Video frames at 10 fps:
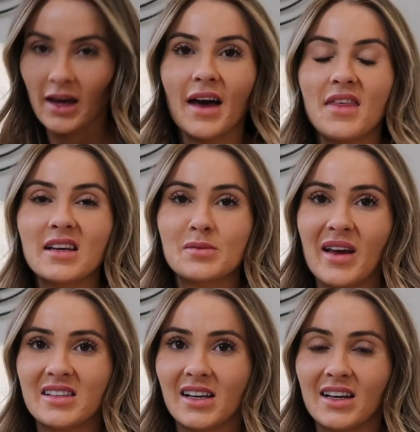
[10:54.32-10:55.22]
I think it's
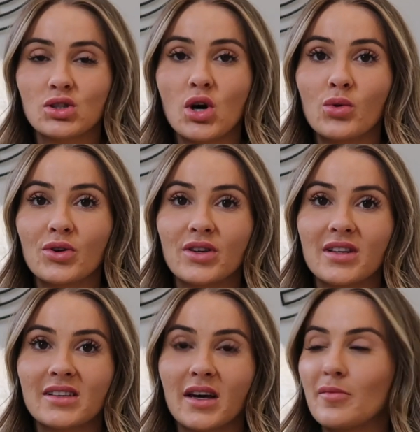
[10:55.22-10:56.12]
basically like a toner
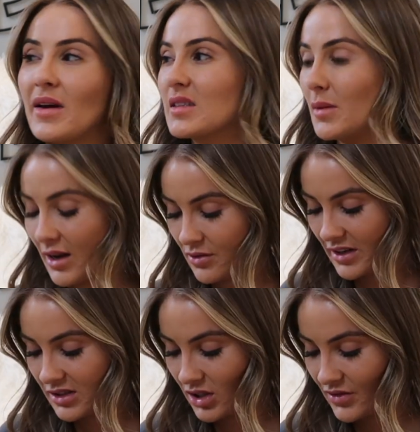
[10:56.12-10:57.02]
that's kind of meant to be like
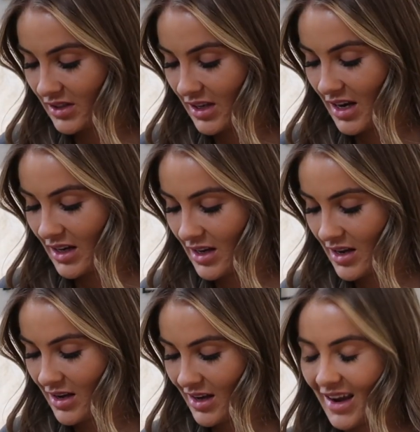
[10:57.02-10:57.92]
resurfacing
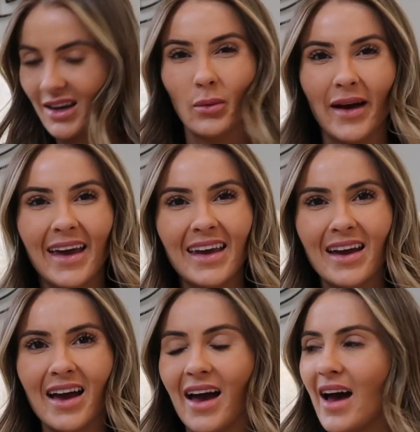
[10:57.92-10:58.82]
in a way.